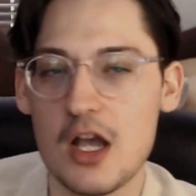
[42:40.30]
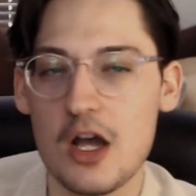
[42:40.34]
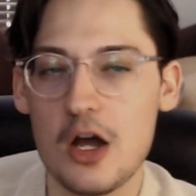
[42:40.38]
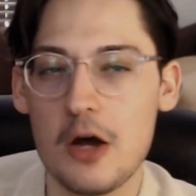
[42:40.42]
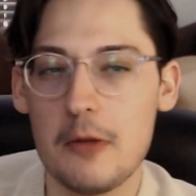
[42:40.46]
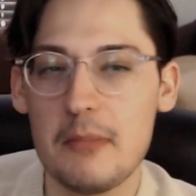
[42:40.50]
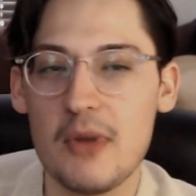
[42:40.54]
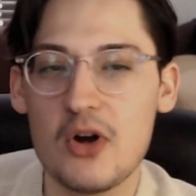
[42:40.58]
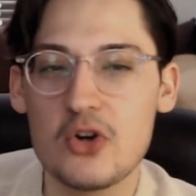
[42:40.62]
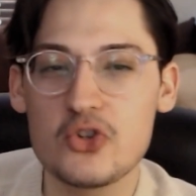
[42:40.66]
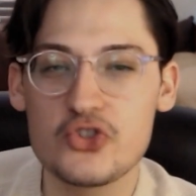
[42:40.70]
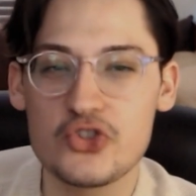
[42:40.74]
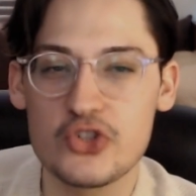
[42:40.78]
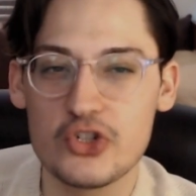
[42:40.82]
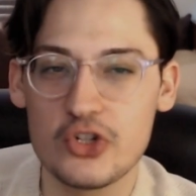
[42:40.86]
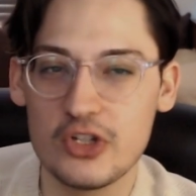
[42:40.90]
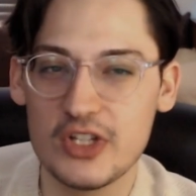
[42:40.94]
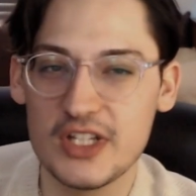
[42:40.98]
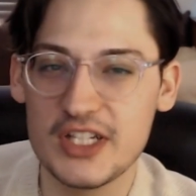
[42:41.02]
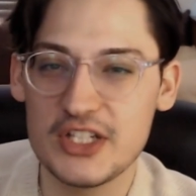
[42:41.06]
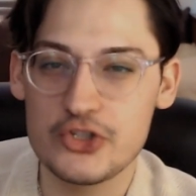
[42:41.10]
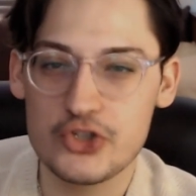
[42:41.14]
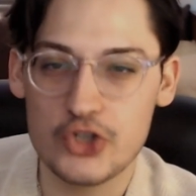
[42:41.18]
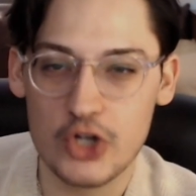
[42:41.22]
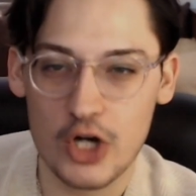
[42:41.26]

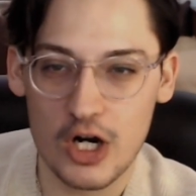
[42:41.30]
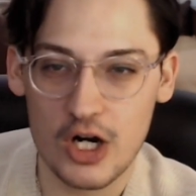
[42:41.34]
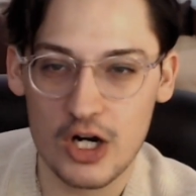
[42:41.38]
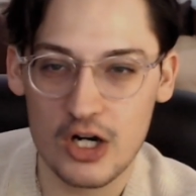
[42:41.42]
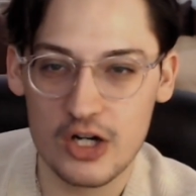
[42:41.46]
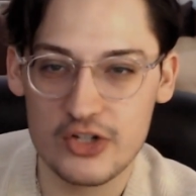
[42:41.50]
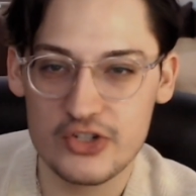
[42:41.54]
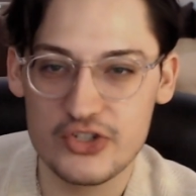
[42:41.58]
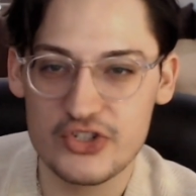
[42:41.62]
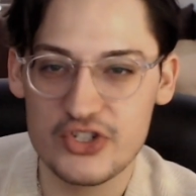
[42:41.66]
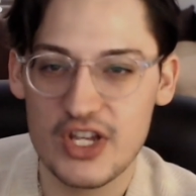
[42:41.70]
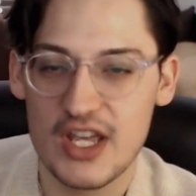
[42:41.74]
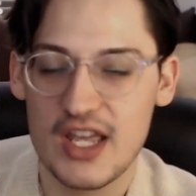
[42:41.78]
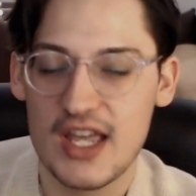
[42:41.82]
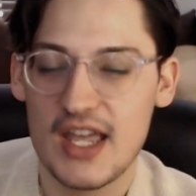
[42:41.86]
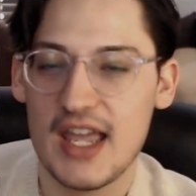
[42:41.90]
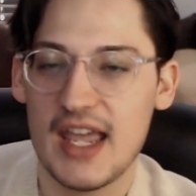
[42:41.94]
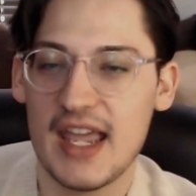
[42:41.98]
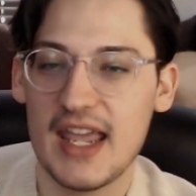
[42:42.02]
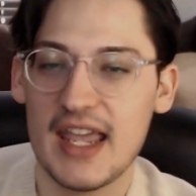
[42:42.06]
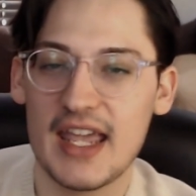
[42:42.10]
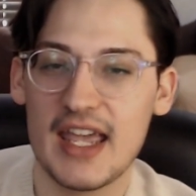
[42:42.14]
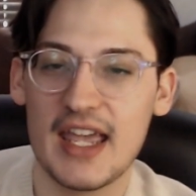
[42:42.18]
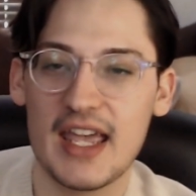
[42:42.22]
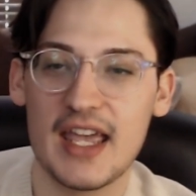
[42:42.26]
emotionally charged,
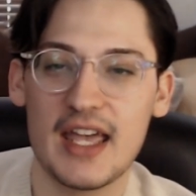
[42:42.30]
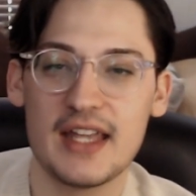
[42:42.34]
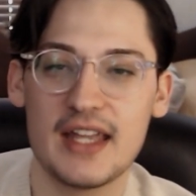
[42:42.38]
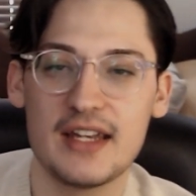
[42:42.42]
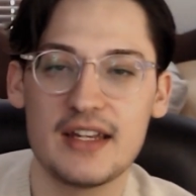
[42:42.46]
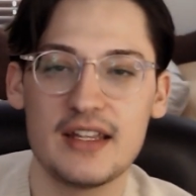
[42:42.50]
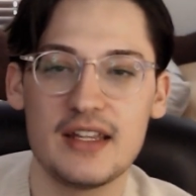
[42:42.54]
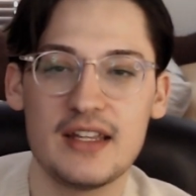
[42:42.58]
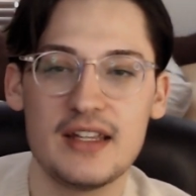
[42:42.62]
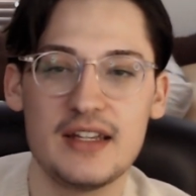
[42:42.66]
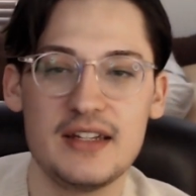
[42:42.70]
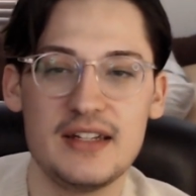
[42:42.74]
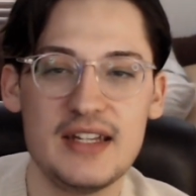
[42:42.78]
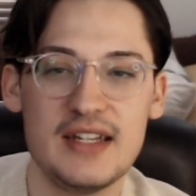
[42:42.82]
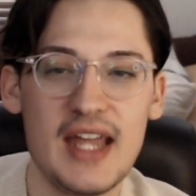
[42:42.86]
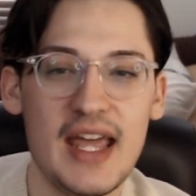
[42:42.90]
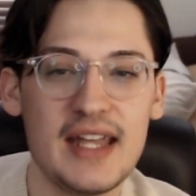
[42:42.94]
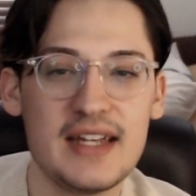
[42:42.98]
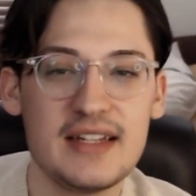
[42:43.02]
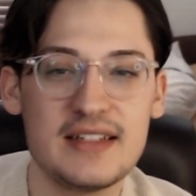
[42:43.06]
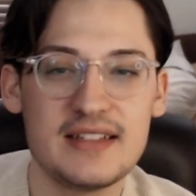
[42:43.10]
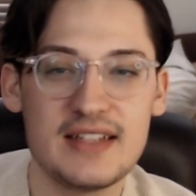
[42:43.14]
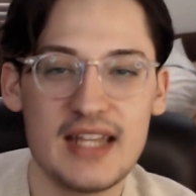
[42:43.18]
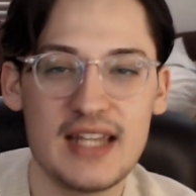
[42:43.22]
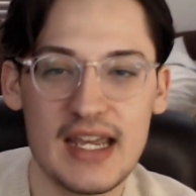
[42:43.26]
and
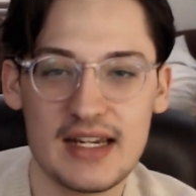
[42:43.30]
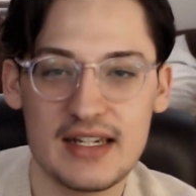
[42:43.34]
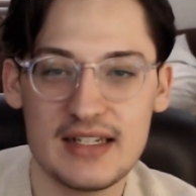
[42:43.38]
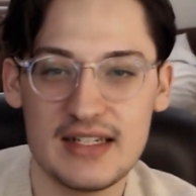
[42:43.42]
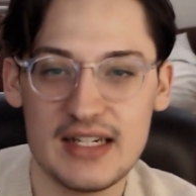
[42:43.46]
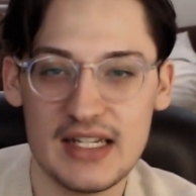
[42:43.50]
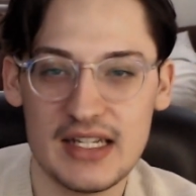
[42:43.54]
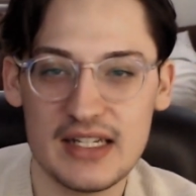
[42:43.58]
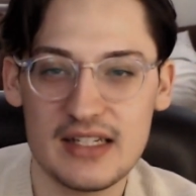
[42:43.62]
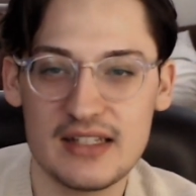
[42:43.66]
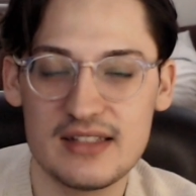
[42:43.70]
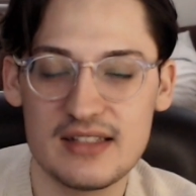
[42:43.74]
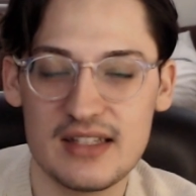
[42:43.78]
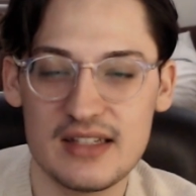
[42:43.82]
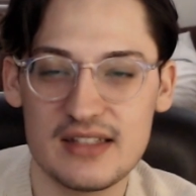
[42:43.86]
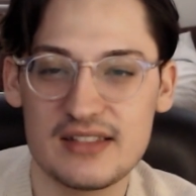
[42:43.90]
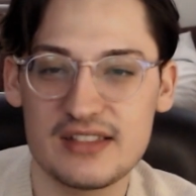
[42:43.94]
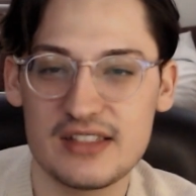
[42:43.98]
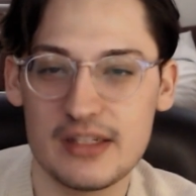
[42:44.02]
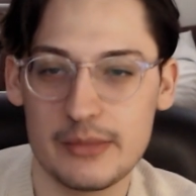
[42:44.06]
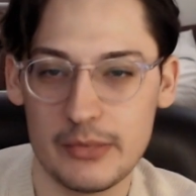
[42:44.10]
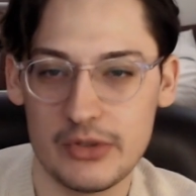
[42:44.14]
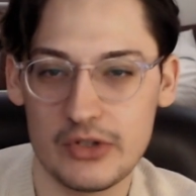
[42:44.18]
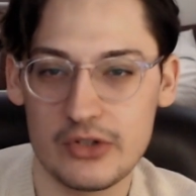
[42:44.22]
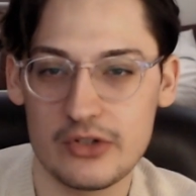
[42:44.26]
NEN techniques
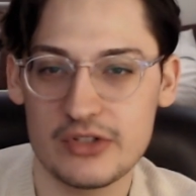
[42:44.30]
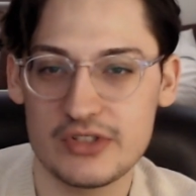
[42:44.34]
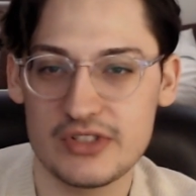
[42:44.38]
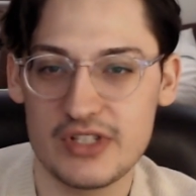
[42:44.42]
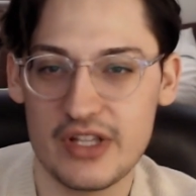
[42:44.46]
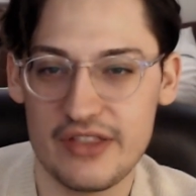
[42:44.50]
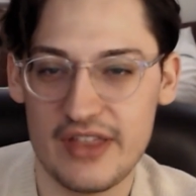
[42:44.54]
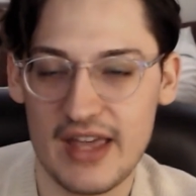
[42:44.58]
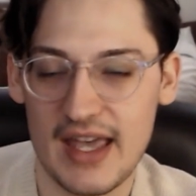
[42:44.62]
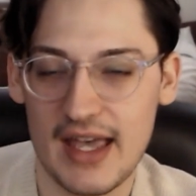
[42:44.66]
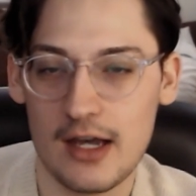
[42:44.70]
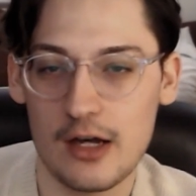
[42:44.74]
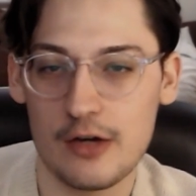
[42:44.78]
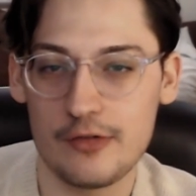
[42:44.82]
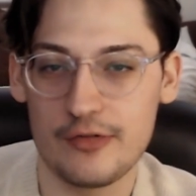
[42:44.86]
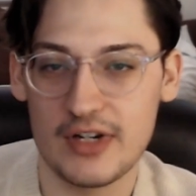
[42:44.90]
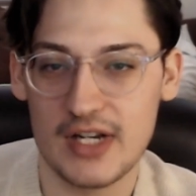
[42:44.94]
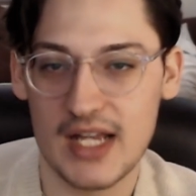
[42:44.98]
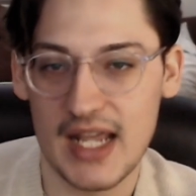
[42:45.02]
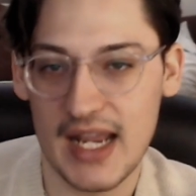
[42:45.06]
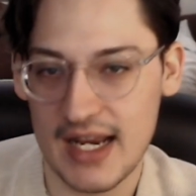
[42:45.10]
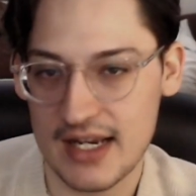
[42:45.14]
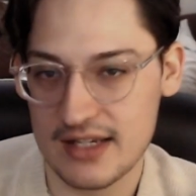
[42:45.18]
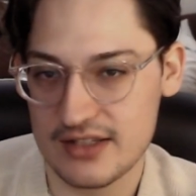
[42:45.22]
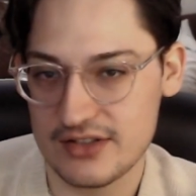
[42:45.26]
similar to that of
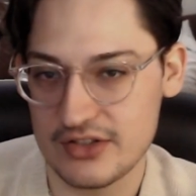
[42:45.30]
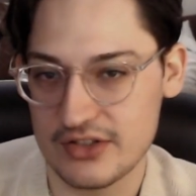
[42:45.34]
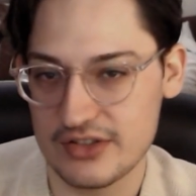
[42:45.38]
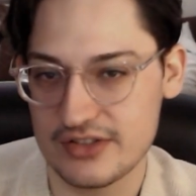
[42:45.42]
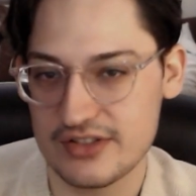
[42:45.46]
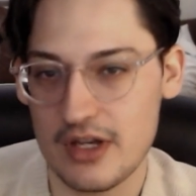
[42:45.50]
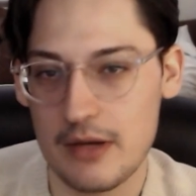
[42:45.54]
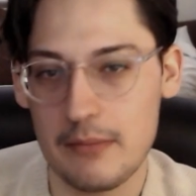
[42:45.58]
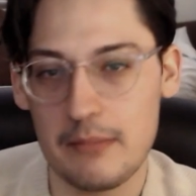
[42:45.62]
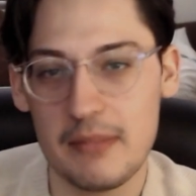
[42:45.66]
enhancers.